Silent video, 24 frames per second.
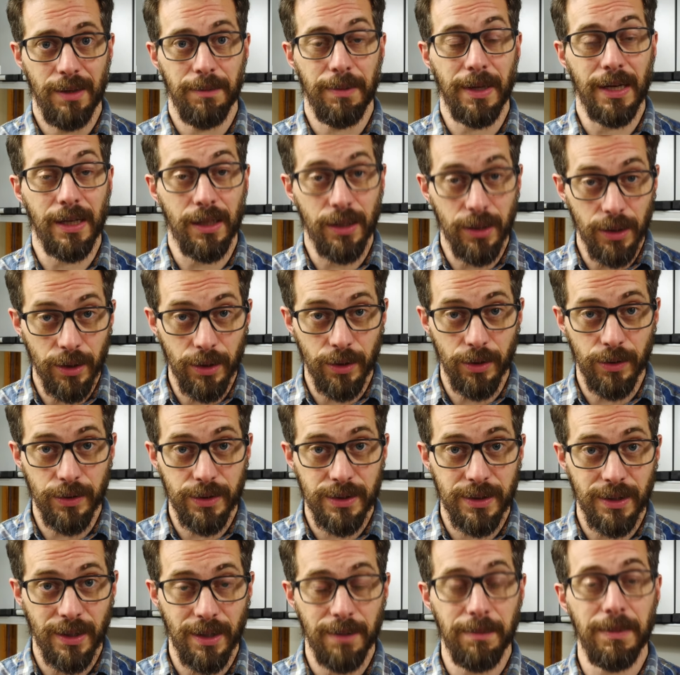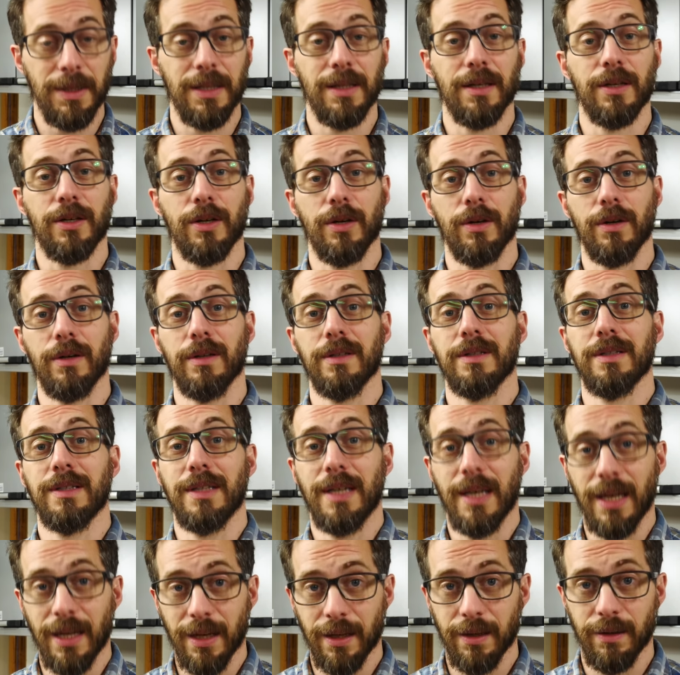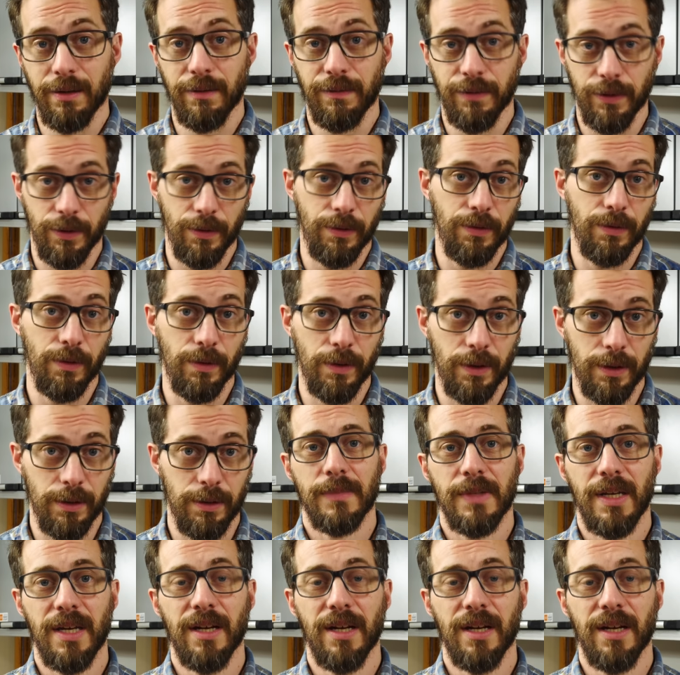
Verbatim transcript: By closed, I mean that current can flow through it.